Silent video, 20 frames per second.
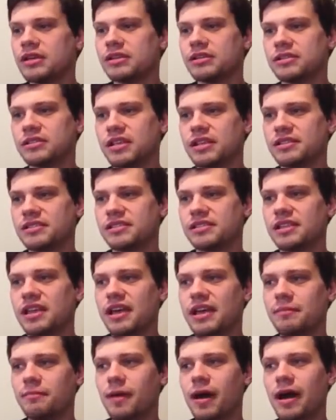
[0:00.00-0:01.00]
since
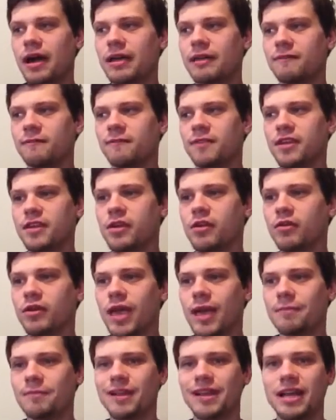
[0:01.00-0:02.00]
then, my video
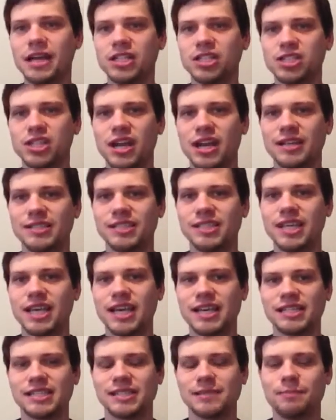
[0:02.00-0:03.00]
game collection has
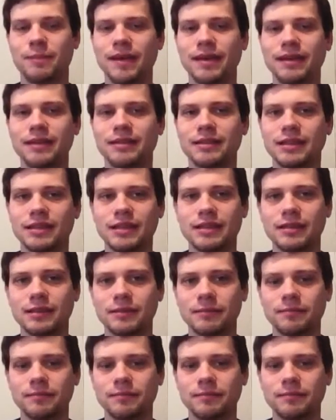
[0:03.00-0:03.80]
expanded.